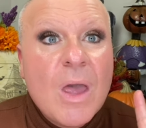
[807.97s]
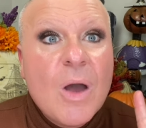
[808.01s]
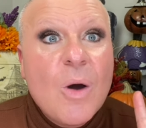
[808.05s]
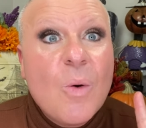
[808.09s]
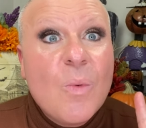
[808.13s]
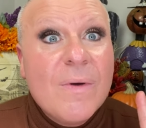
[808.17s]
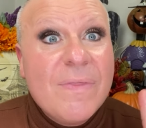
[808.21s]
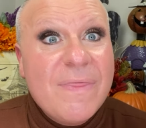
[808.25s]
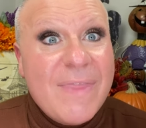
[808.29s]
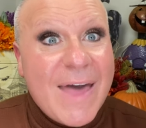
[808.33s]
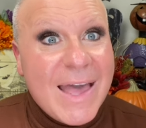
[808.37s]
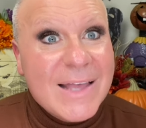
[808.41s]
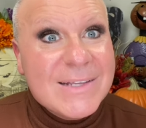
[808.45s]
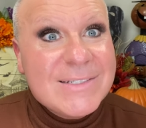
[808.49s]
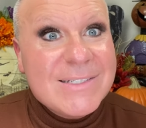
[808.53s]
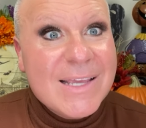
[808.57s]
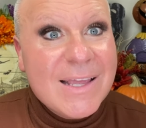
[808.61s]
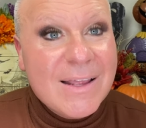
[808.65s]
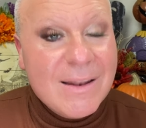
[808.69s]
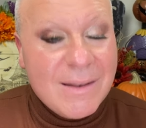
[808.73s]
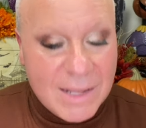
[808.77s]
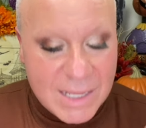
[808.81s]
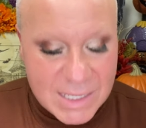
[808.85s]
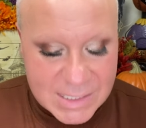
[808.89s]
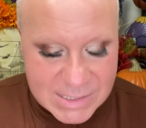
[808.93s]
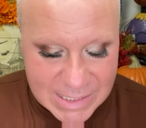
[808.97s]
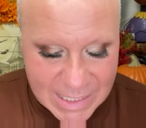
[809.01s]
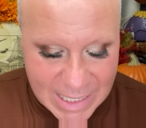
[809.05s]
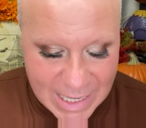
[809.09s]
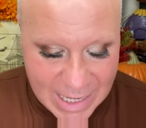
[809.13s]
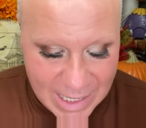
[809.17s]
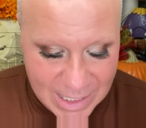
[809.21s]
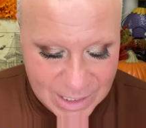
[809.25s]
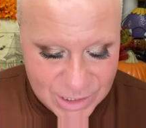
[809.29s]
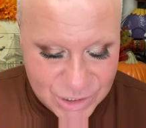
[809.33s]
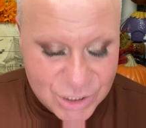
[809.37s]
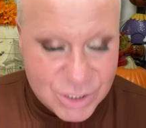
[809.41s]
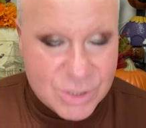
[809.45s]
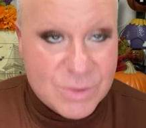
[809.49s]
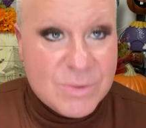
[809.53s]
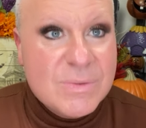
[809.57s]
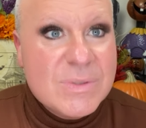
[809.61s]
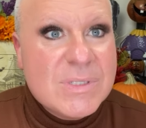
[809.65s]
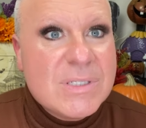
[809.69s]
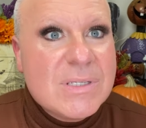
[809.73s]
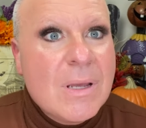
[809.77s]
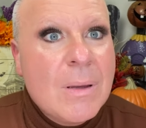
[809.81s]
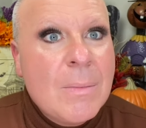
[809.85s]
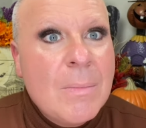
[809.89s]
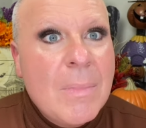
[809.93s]
with that said, let's get into
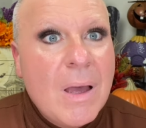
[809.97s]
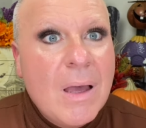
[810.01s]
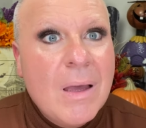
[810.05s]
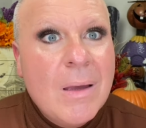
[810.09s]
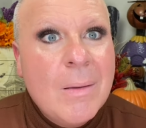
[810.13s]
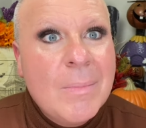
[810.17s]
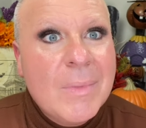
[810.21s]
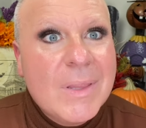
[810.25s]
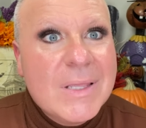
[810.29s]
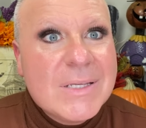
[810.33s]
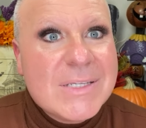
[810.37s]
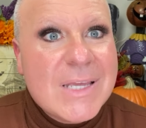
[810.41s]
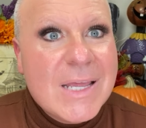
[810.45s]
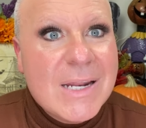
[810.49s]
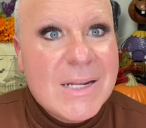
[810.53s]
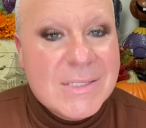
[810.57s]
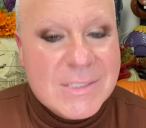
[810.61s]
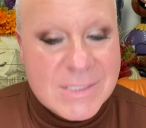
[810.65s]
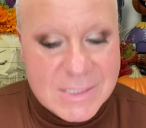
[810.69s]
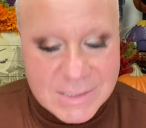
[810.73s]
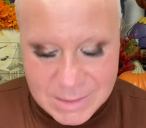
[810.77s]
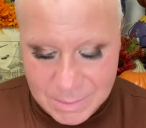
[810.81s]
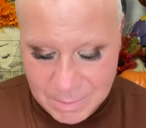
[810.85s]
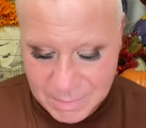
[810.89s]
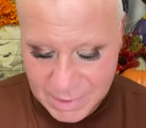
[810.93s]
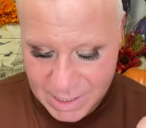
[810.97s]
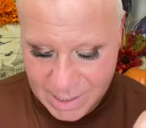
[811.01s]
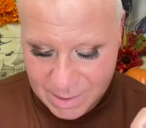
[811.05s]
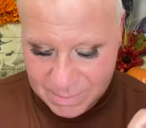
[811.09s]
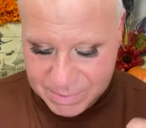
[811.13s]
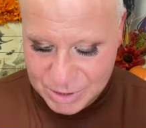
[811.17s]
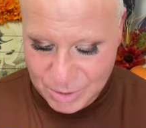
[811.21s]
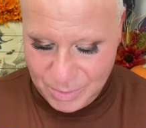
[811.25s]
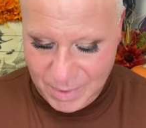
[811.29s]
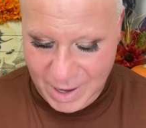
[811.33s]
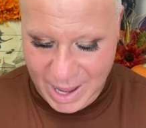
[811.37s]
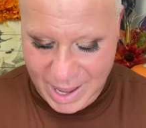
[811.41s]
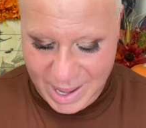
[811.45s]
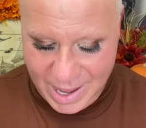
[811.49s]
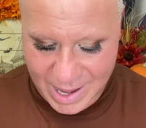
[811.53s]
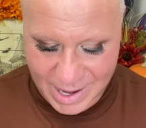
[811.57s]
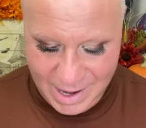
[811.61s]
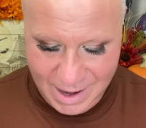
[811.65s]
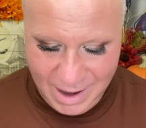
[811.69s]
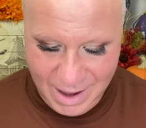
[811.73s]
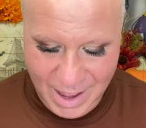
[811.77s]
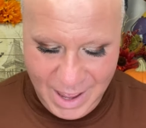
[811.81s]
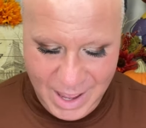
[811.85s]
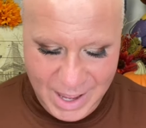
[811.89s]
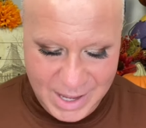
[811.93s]
some, um, let's get into some lips.
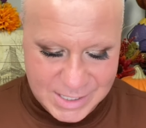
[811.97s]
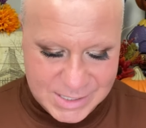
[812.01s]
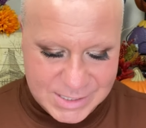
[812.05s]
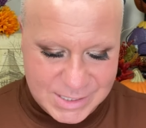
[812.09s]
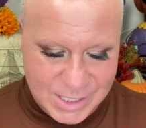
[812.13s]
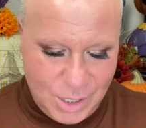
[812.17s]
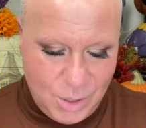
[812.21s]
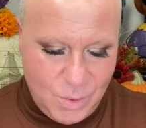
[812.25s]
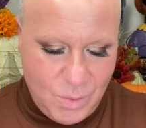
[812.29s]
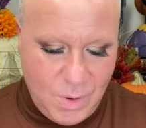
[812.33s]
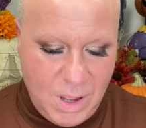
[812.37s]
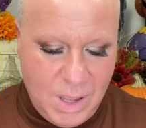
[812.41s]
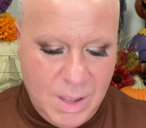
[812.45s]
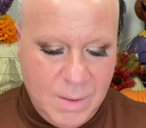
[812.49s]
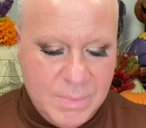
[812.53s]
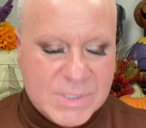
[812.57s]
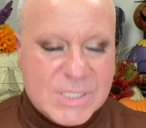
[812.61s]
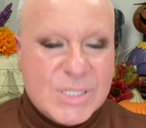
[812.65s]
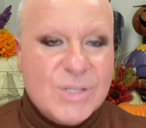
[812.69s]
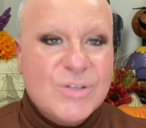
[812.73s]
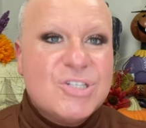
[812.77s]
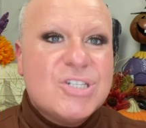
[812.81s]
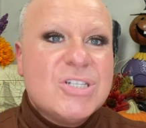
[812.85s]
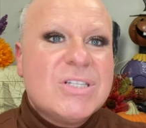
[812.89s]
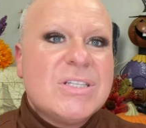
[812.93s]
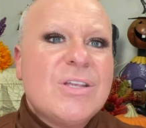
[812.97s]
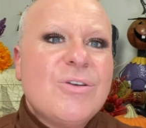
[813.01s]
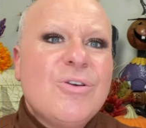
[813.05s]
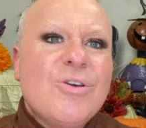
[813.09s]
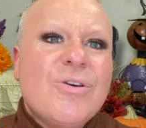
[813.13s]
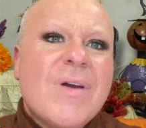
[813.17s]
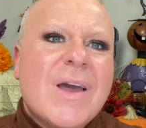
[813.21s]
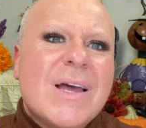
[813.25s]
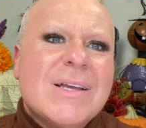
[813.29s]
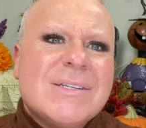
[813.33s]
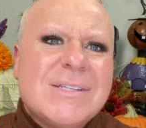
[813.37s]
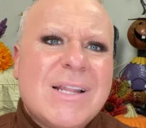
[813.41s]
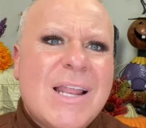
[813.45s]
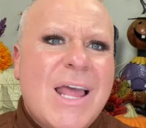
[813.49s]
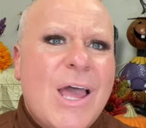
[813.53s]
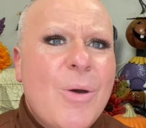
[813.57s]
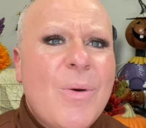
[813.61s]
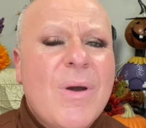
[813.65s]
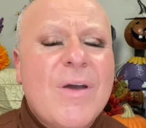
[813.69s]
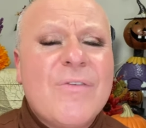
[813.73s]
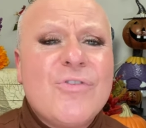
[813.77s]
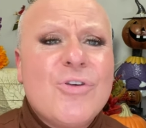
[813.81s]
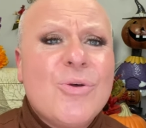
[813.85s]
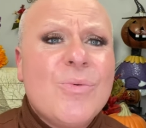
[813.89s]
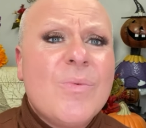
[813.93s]
Okay. So, um, so just so you guys know,
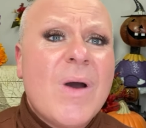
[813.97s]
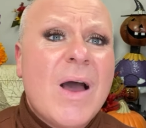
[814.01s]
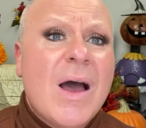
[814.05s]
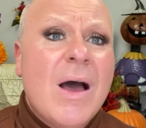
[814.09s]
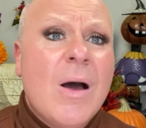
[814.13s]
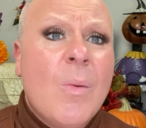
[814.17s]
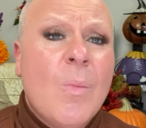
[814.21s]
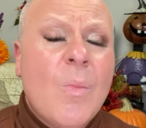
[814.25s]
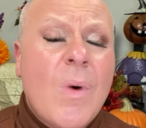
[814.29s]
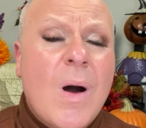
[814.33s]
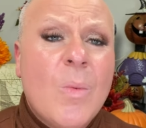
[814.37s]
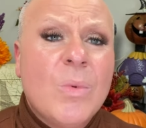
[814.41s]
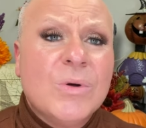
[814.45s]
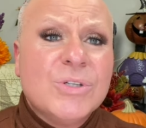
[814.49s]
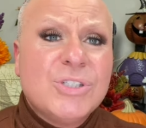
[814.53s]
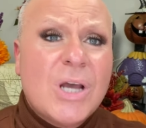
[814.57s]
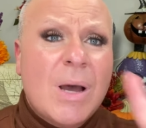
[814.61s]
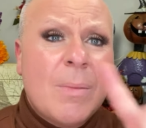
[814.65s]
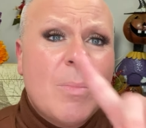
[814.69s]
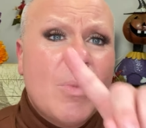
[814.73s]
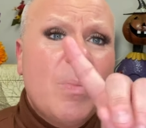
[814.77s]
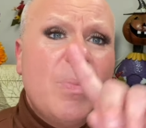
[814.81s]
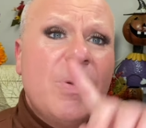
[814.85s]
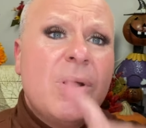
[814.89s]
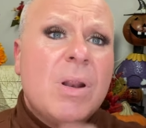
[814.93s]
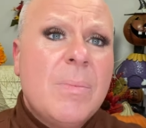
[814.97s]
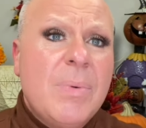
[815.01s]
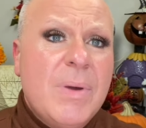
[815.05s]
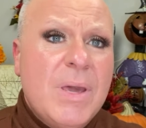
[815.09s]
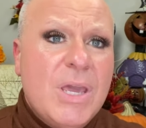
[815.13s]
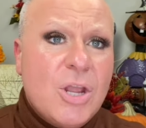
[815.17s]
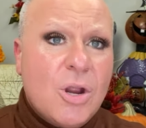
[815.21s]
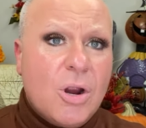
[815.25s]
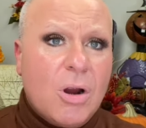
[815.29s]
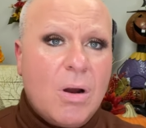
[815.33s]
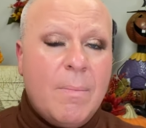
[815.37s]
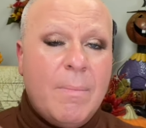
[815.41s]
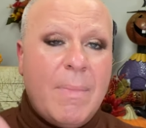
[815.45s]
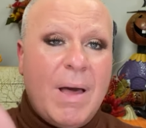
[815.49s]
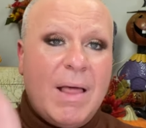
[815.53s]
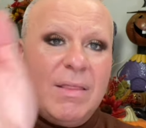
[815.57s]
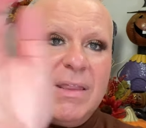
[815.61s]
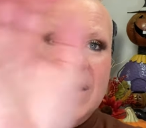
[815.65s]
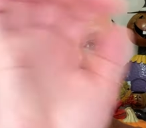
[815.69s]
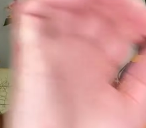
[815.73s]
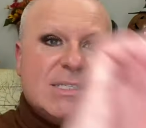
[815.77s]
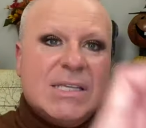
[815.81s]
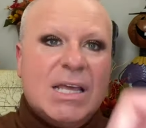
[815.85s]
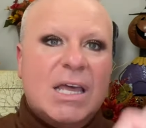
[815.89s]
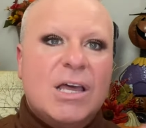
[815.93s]
if you, um, I want you, I'm going to put up here my
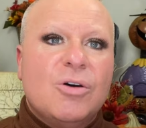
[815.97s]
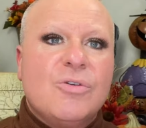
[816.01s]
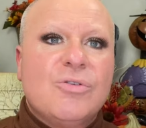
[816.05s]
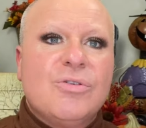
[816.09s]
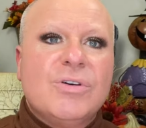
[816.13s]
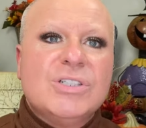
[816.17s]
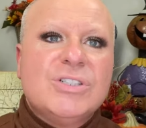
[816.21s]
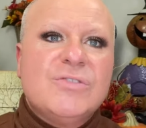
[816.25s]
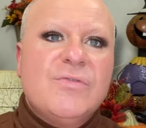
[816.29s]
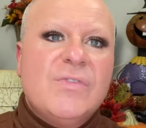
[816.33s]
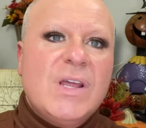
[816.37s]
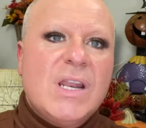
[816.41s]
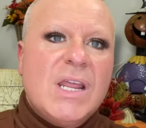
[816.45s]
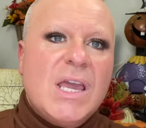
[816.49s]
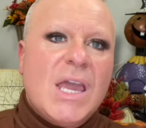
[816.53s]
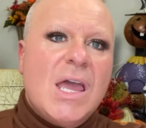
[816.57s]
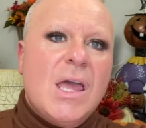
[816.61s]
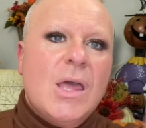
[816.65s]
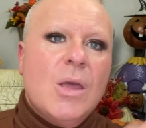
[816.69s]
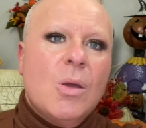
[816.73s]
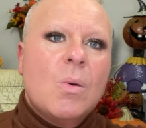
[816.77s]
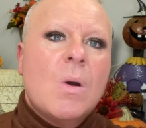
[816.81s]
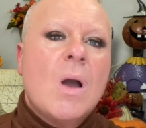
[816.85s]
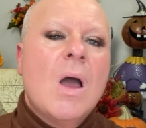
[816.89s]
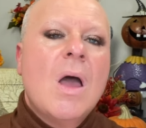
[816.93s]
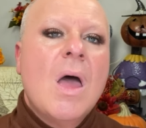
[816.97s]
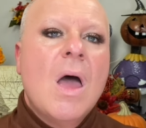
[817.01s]
Lisa Eldridge video,